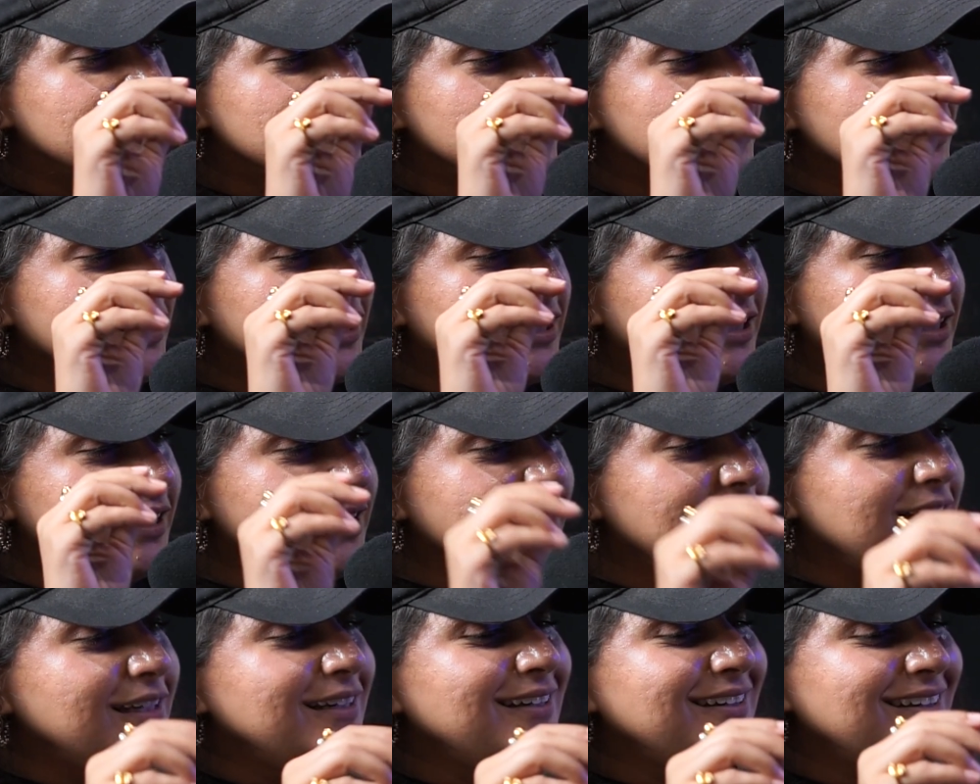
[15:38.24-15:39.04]

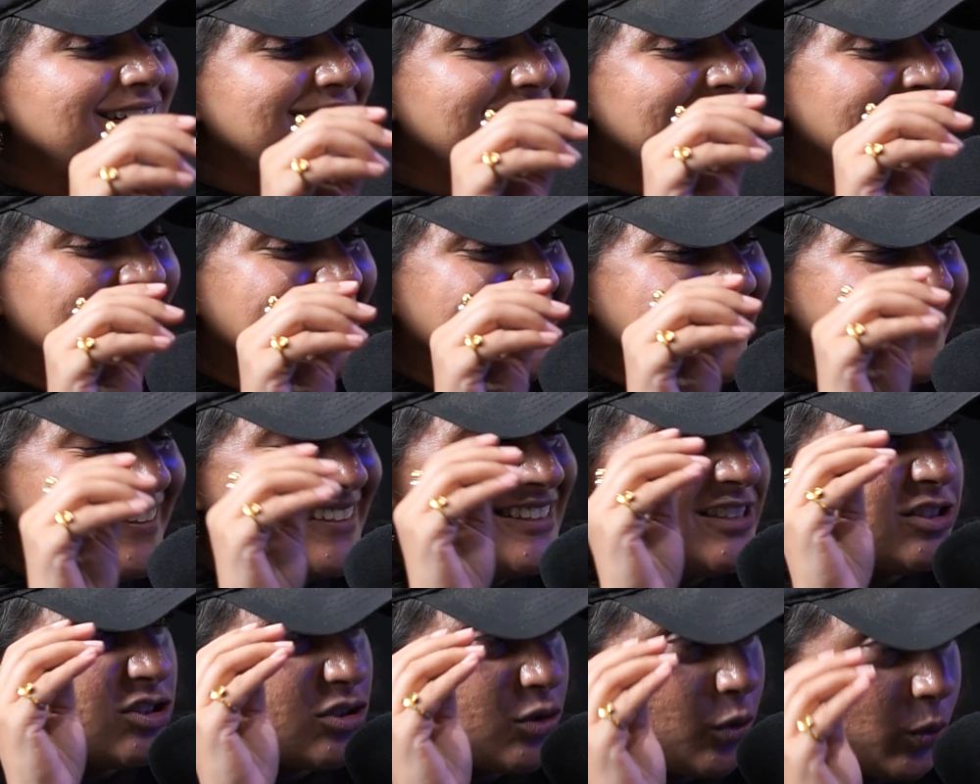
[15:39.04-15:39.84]
he
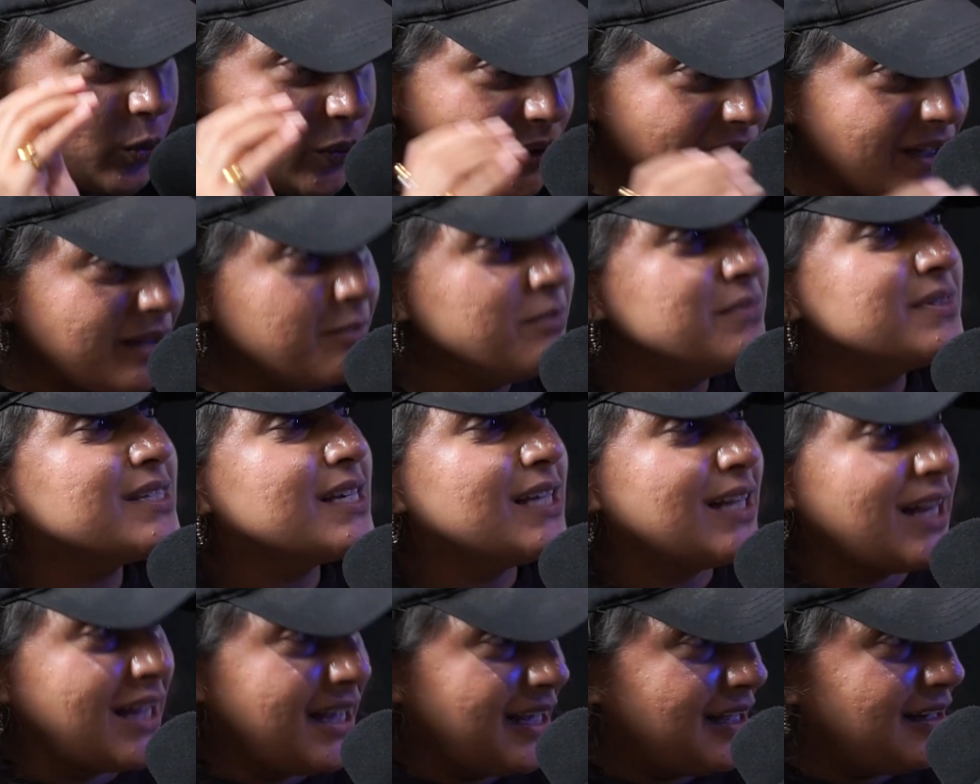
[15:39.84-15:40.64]
screams
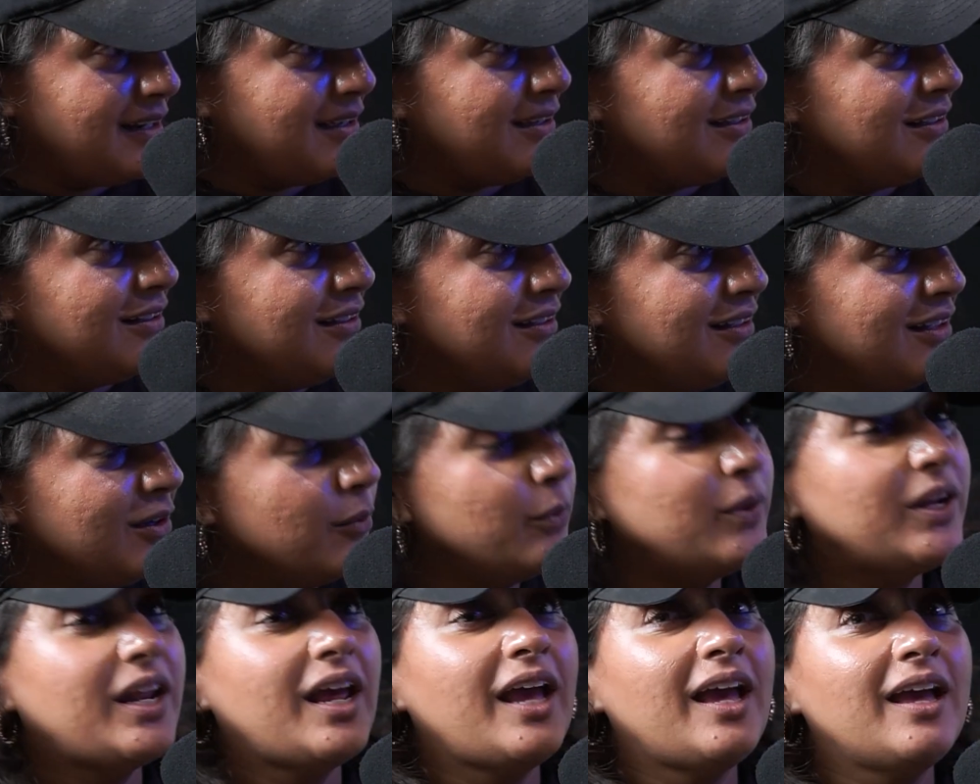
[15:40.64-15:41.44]
at Hannah
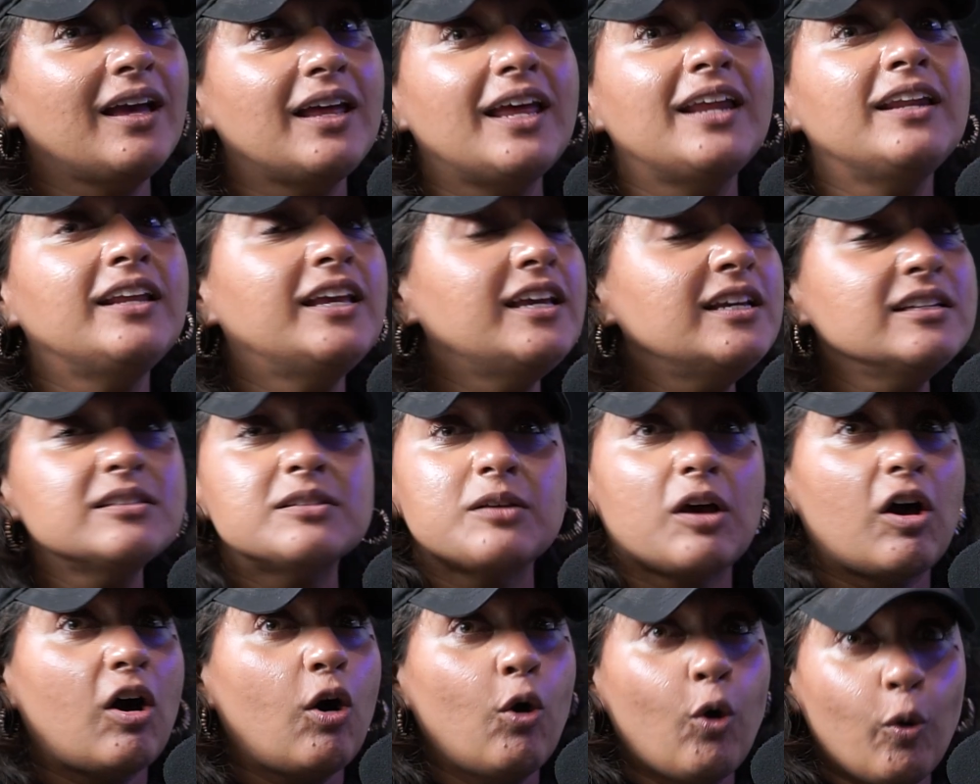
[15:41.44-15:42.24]
when and he's
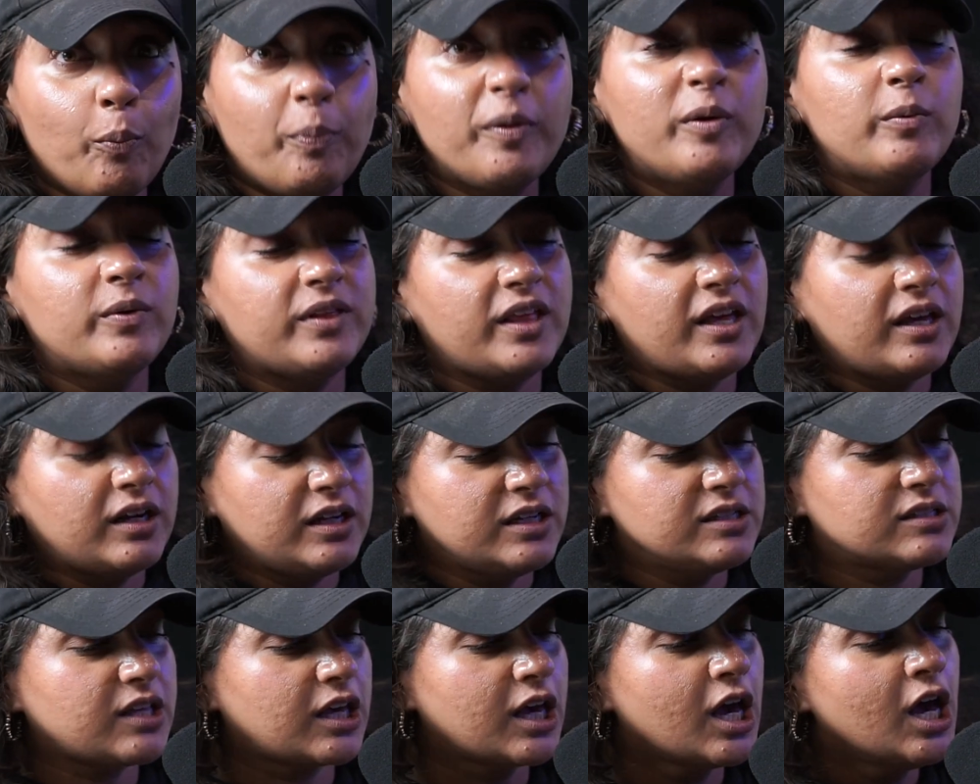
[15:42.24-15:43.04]
open with Hannah.
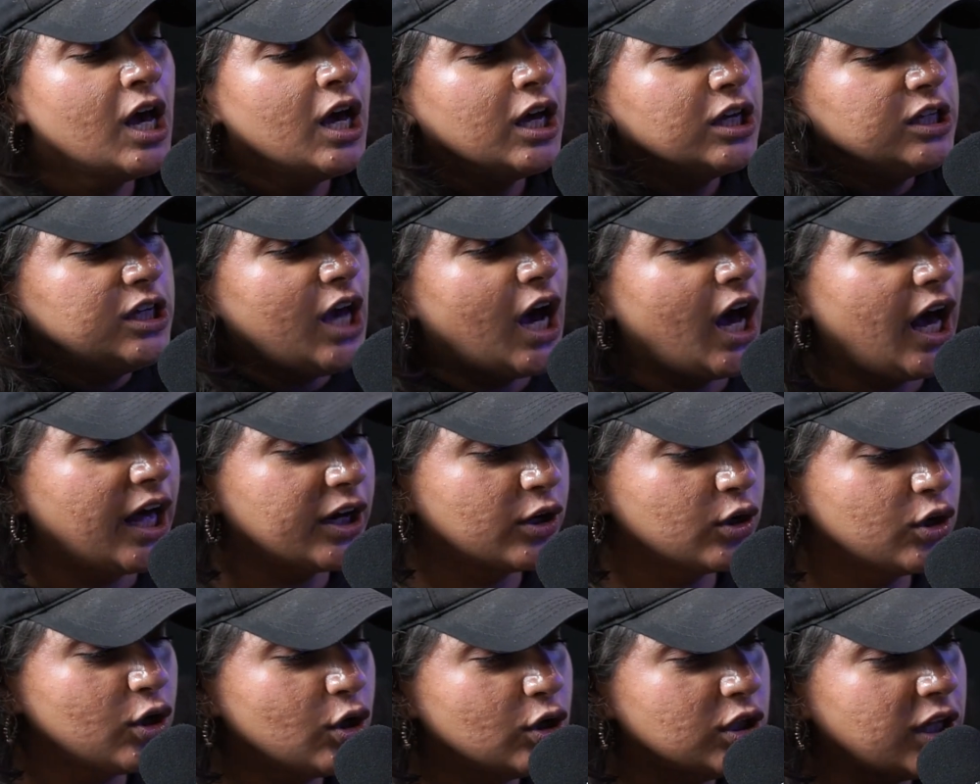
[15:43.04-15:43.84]
He's like, yeah, I
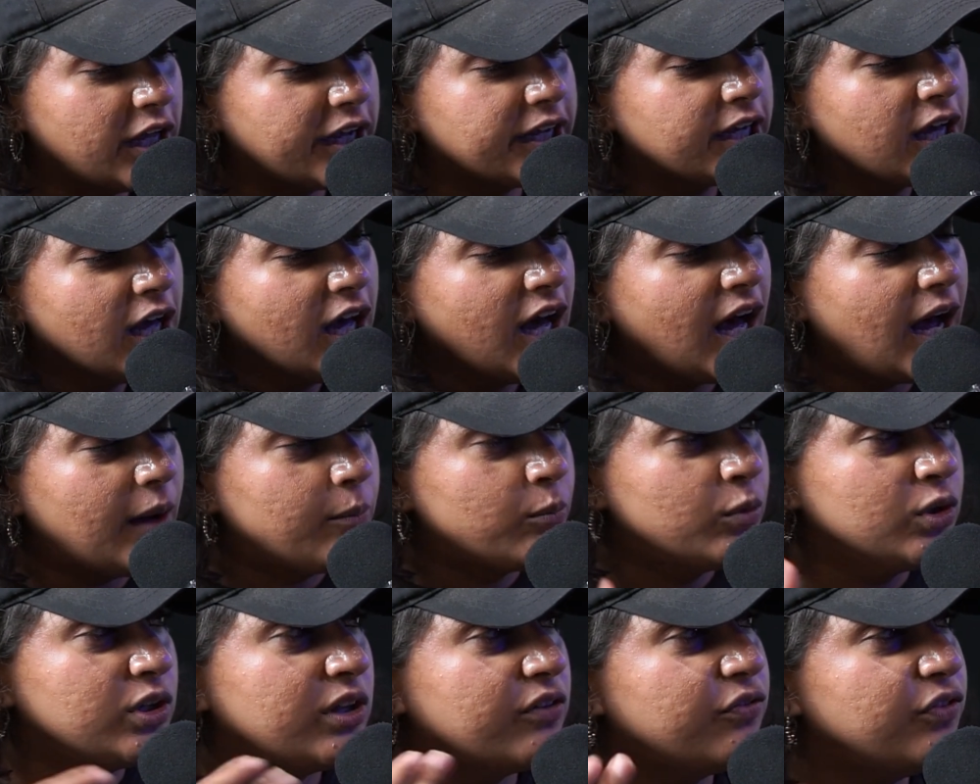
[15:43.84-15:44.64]
don't know, like
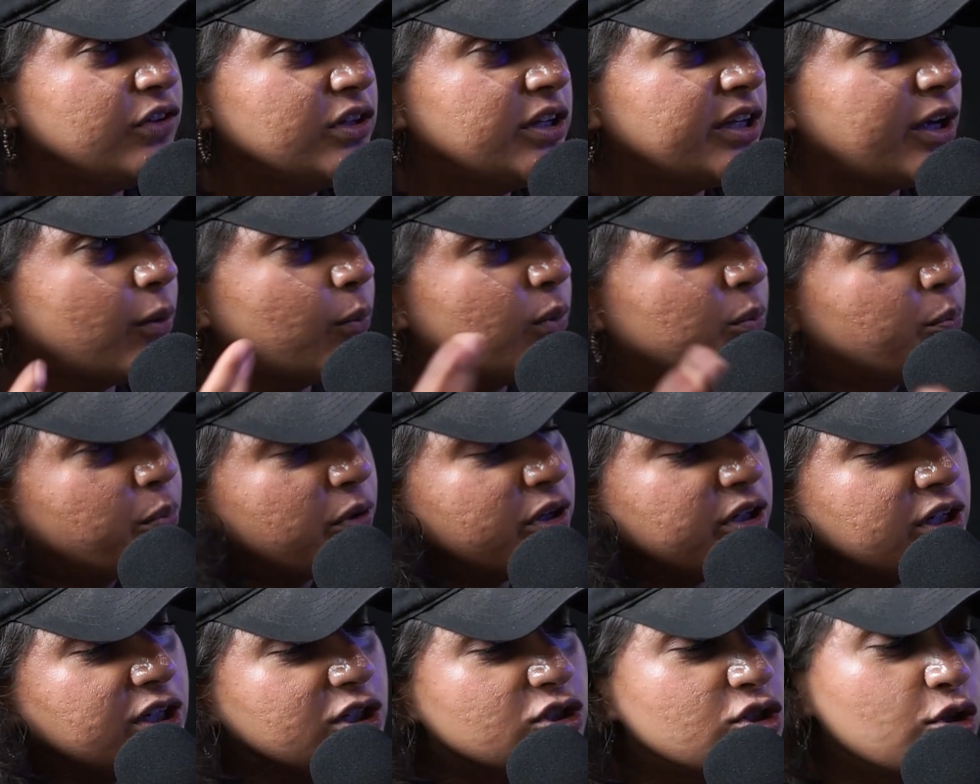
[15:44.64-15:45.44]
I'm really feeling it with
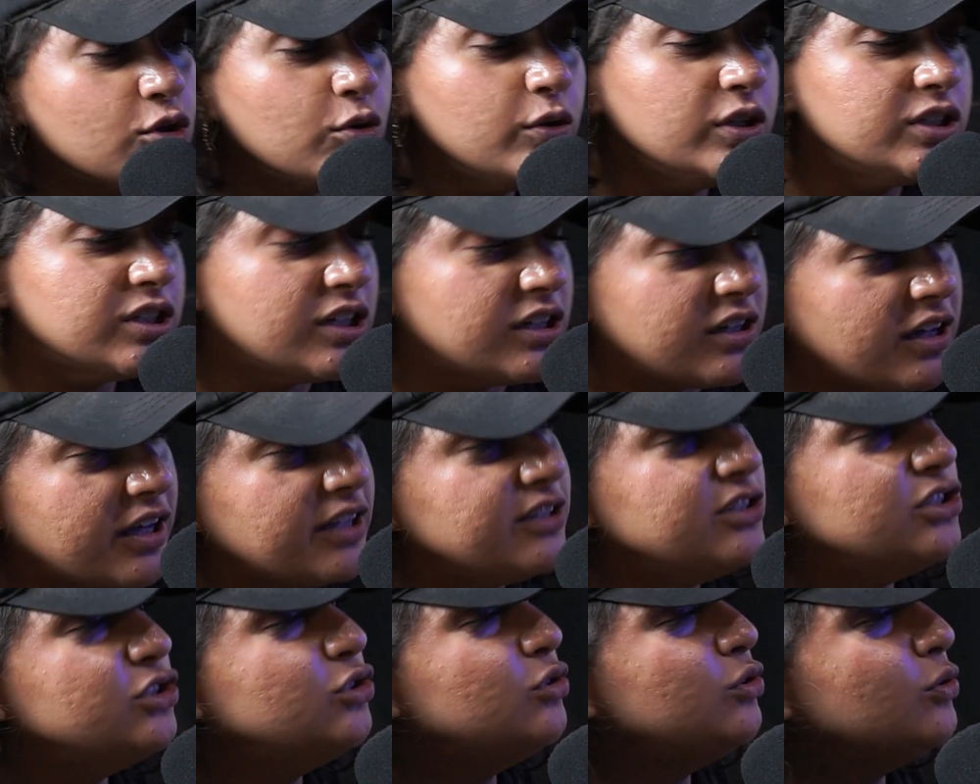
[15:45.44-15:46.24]
Brittany too, and
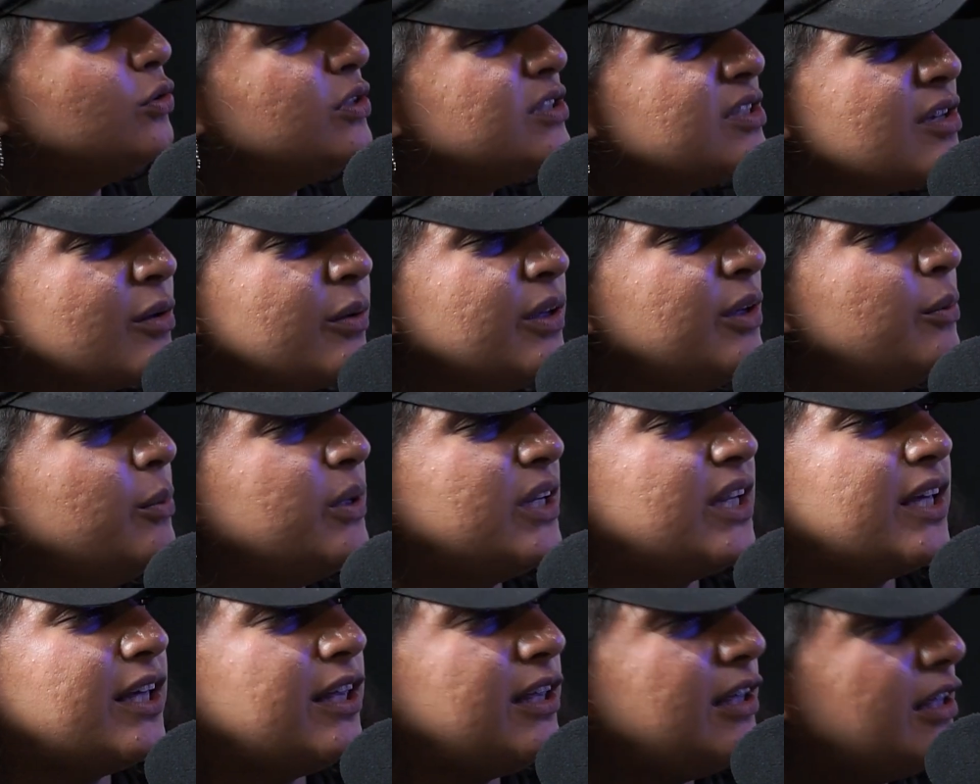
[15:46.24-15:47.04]
and did you notice how he
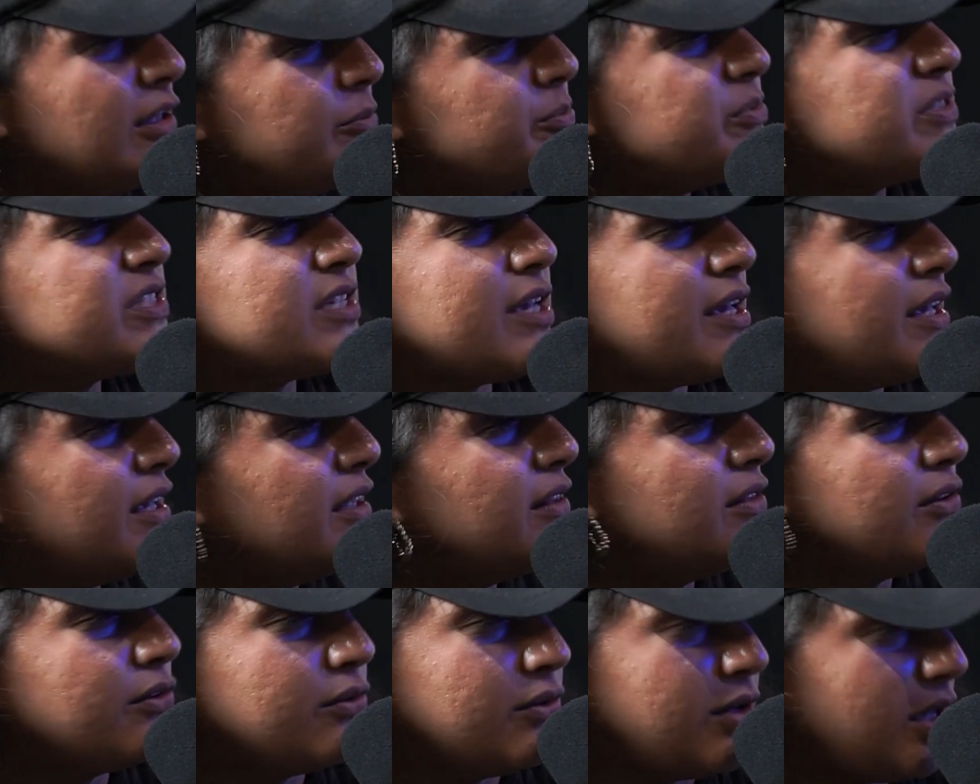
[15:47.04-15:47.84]
would keep
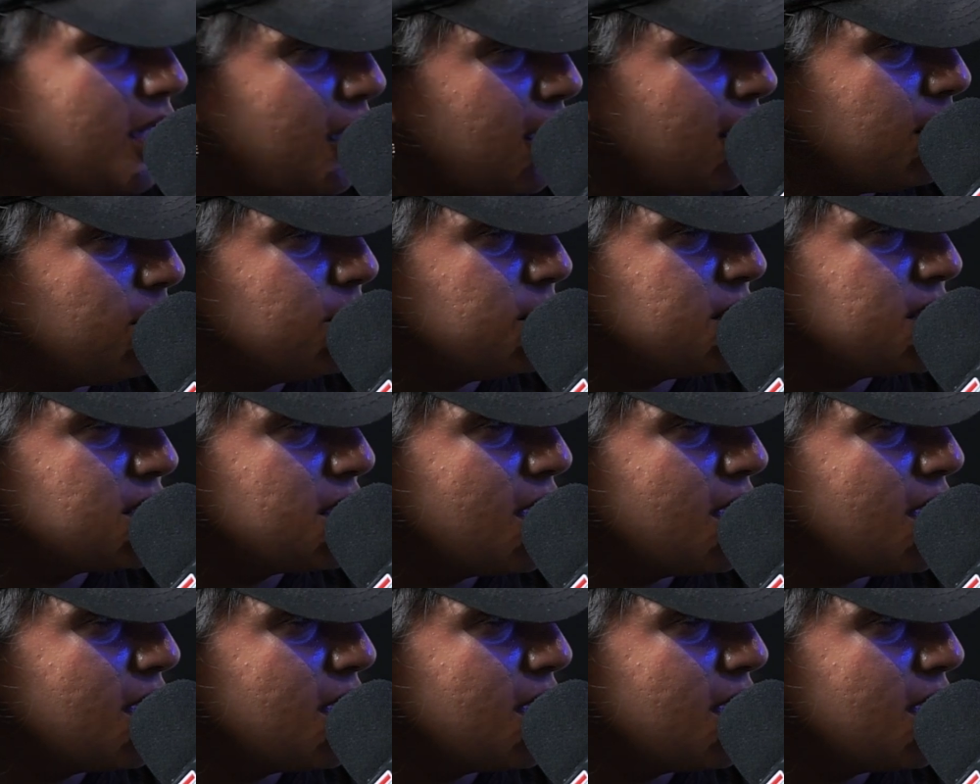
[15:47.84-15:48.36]
saying their names?